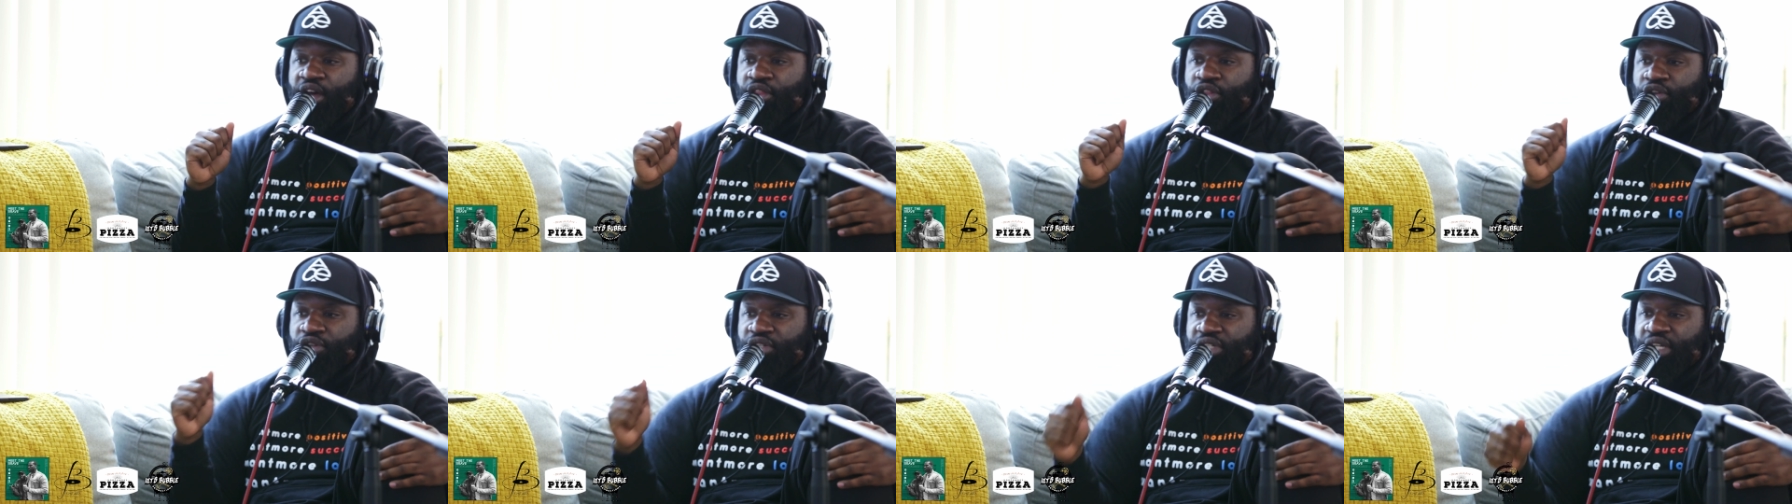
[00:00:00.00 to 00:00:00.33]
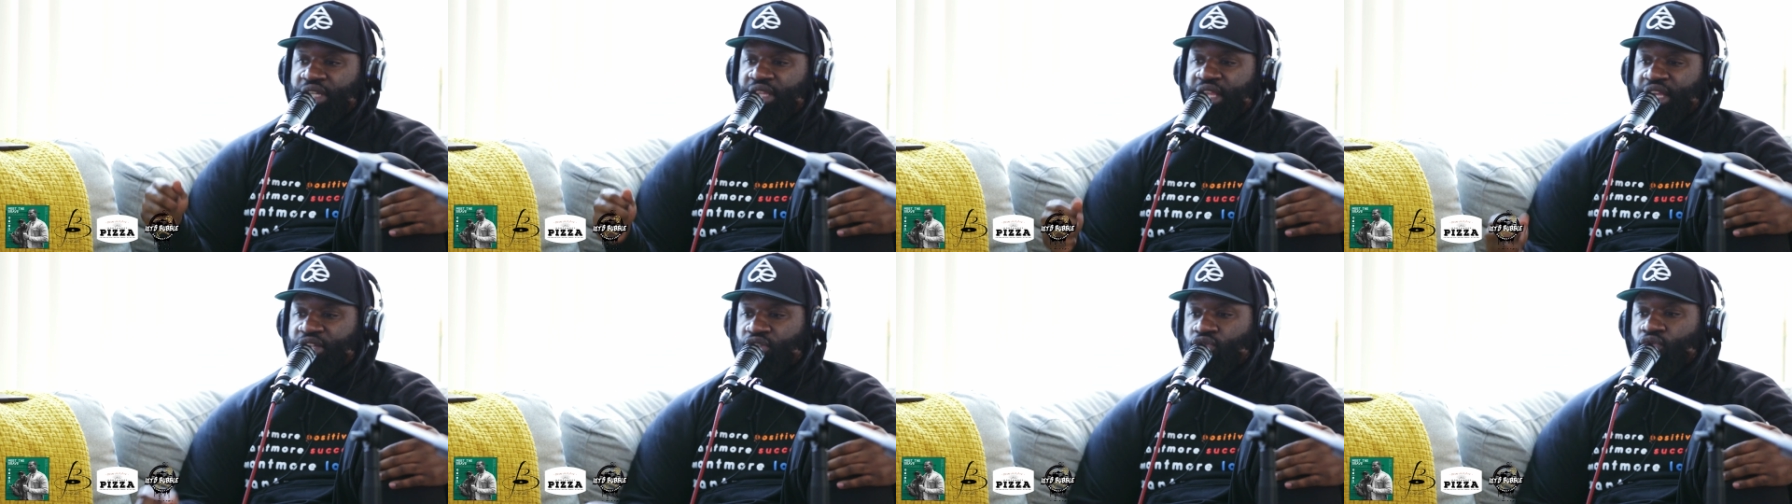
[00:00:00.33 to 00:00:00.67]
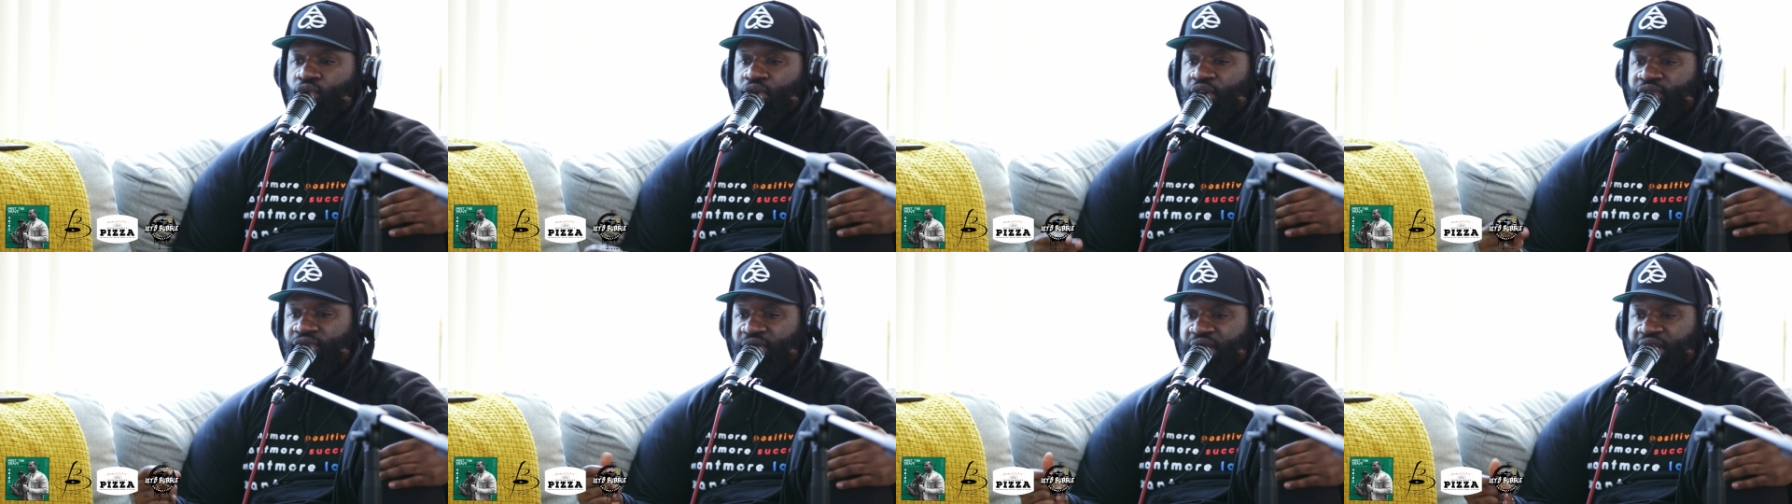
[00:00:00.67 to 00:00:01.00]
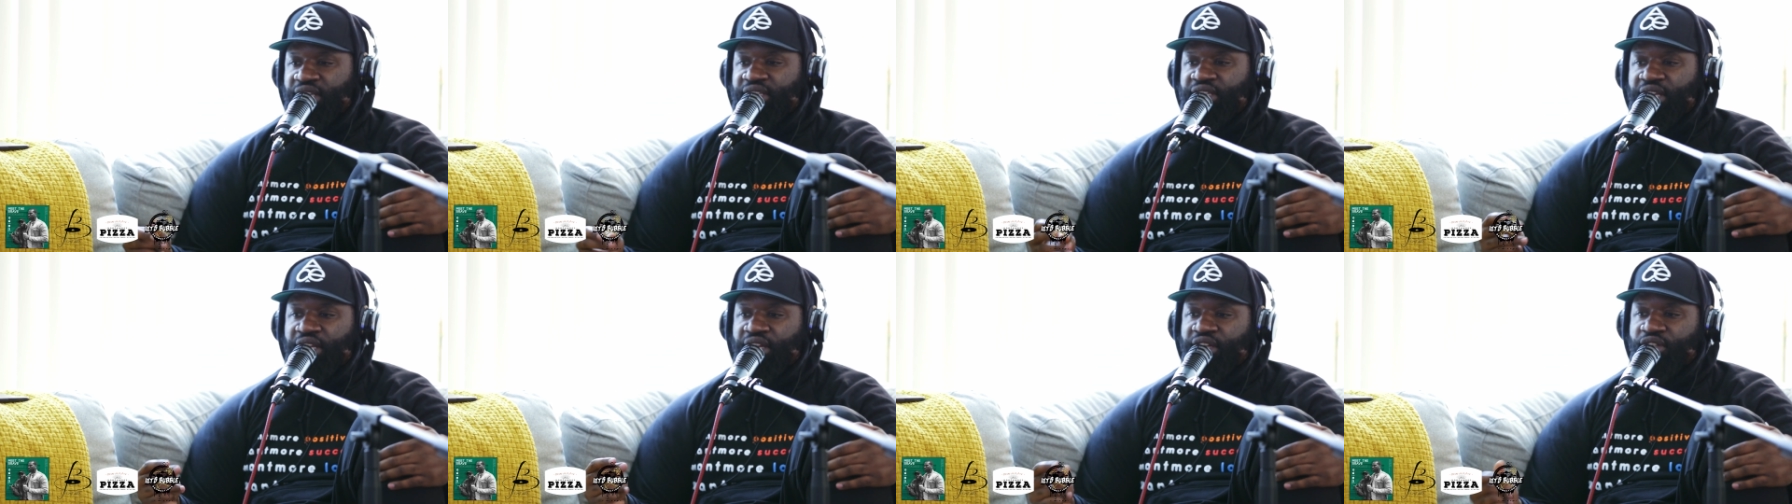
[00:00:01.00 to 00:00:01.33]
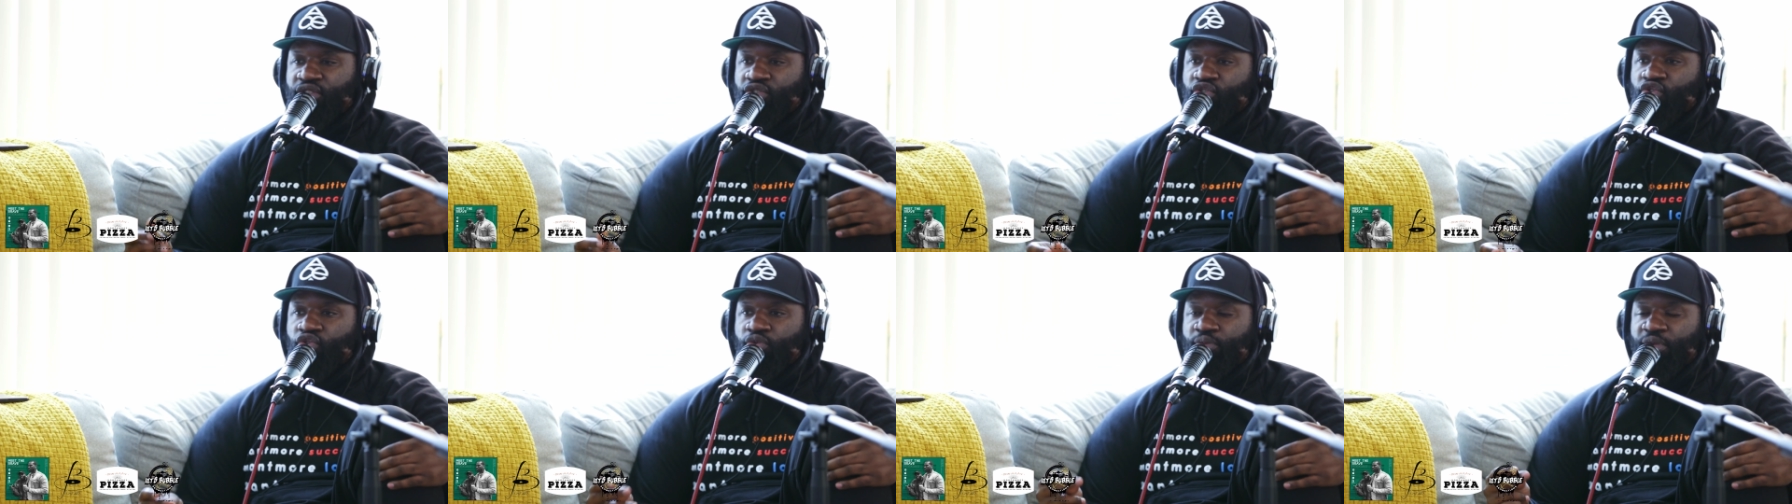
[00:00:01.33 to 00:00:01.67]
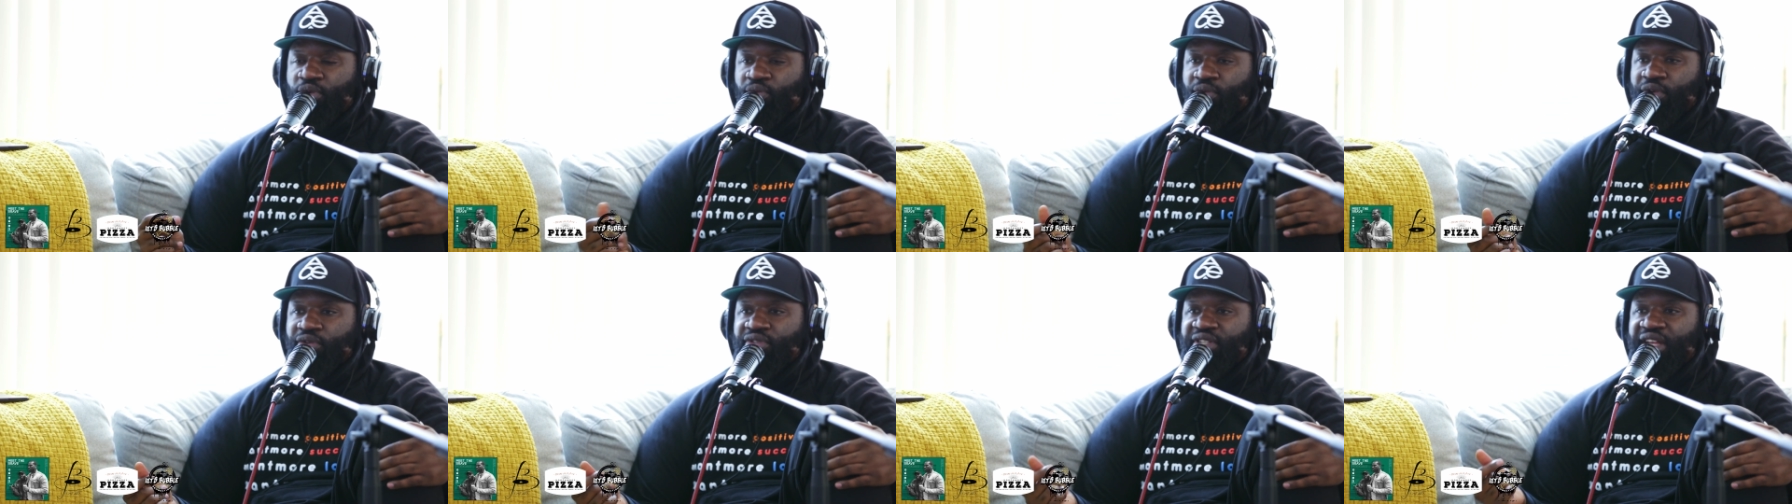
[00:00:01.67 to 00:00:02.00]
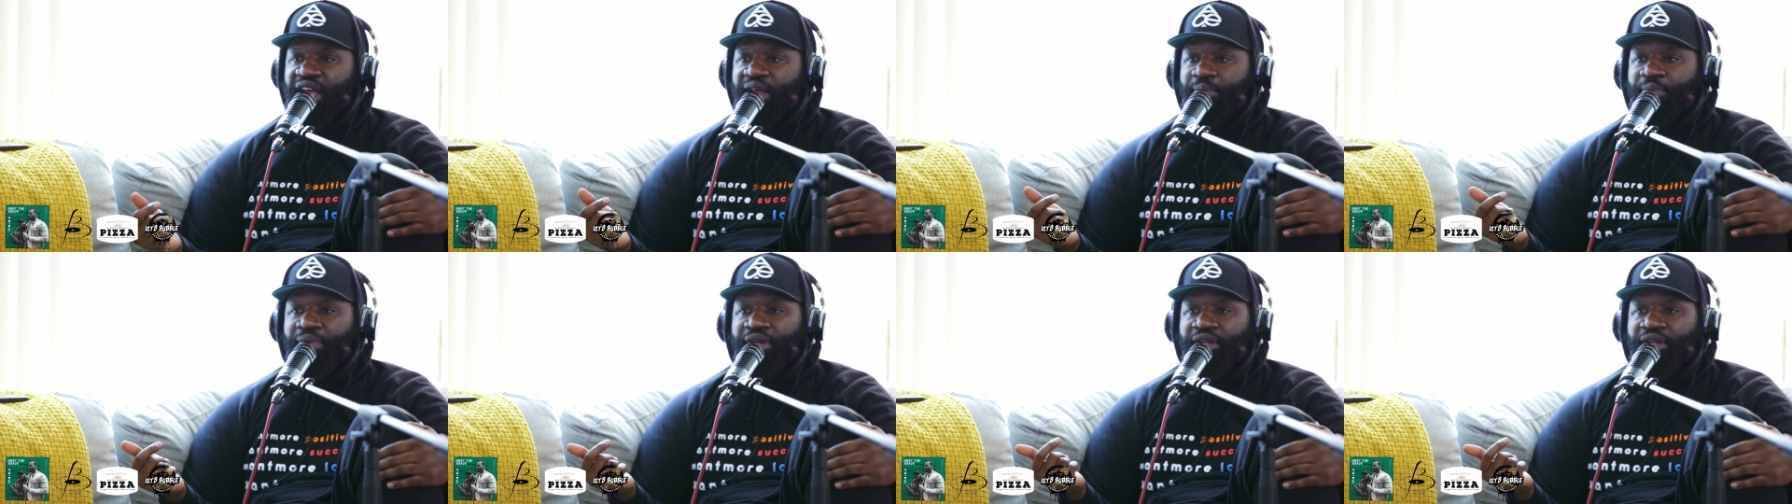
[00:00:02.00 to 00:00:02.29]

other shit that's sort of easy to consume in real time,